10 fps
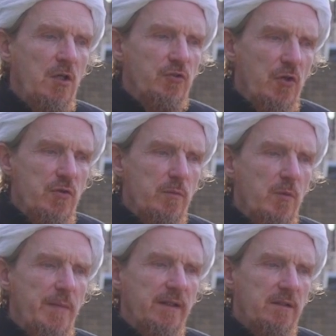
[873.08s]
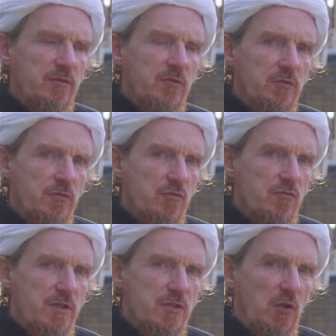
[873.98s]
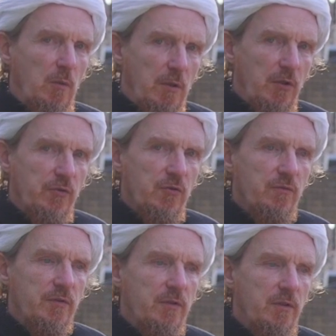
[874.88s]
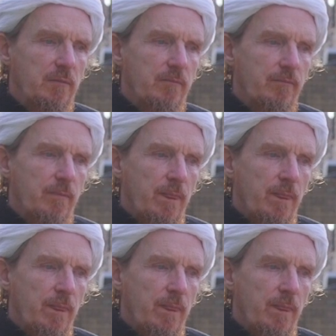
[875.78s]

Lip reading: Show them the magnificence of the traditional mosques of Islam.